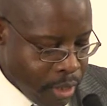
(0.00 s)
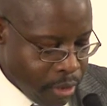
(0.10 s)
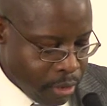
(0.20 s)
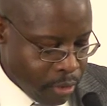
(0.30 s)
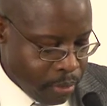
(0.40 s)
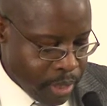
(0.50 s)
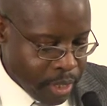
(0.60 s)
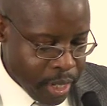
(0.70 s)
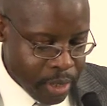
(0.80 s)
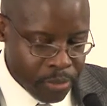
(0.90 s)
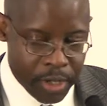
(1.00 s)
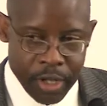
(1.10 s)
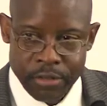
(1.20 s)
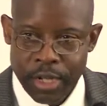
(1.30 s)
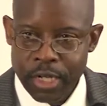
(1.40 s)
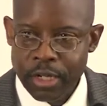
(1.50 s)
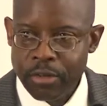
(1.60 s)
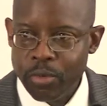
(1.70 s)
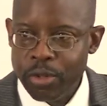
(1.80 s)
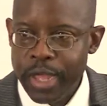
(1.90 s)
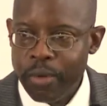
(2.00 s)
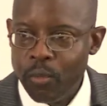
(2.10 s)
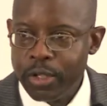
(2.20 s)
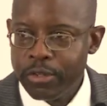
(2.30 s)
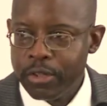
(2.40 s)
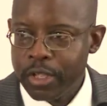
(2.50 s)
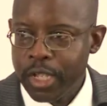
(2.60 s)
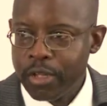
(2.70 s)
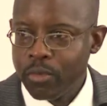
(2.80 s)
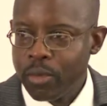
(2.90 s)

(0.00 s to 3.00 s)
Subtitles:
that there have been times in Los Angeles where that wasn't the case,